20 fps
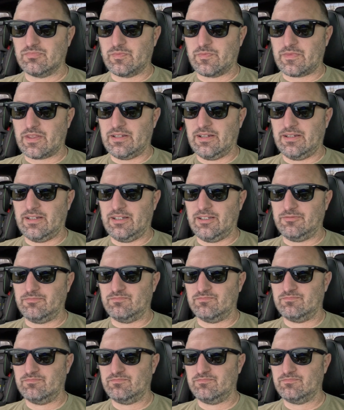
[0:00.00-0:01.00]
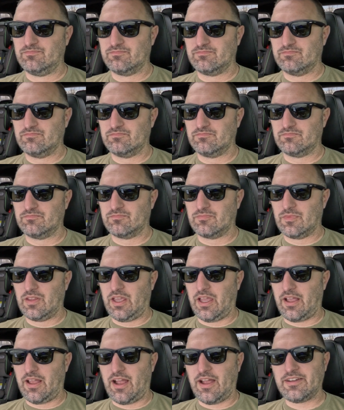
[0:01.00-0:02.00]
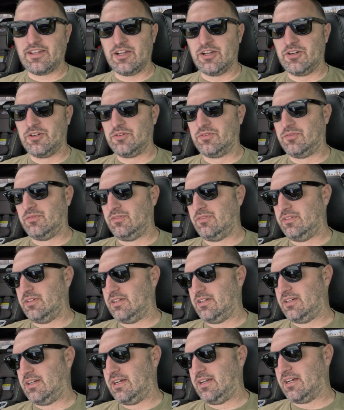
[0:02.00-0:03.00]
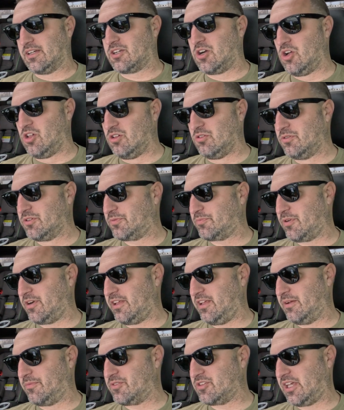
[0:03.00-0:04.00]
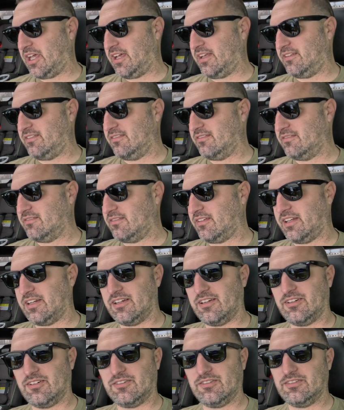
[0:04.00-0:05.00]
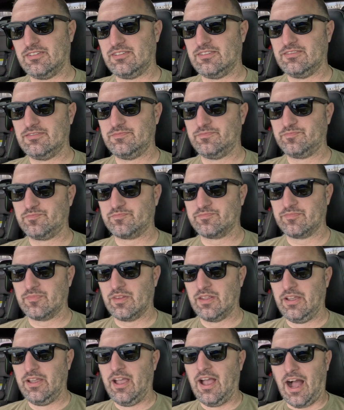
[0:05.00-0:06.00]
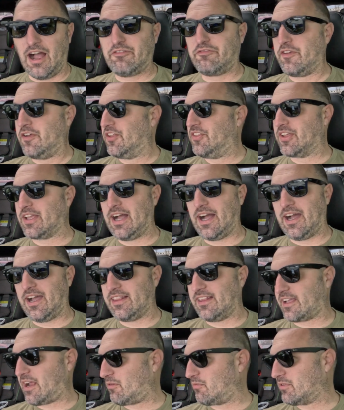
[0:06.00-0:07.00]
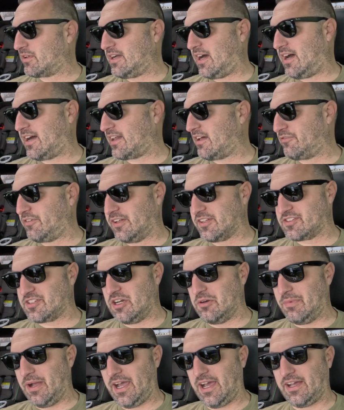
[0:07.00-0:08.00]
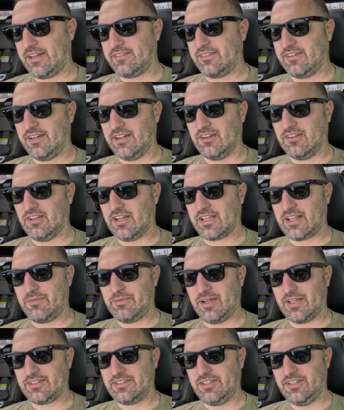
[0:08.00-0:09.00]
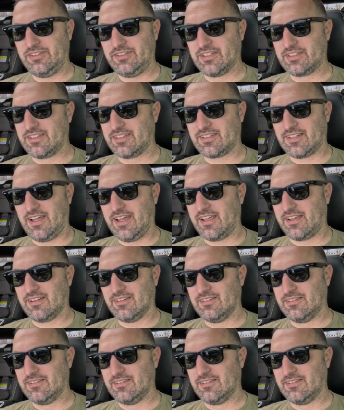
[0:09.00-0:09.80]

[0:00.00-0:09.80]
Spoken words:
I know Cole was pretty upset, you know. I feel the guy, like, God, I felt so bad, you know. Like, I'm like, dude, this is like,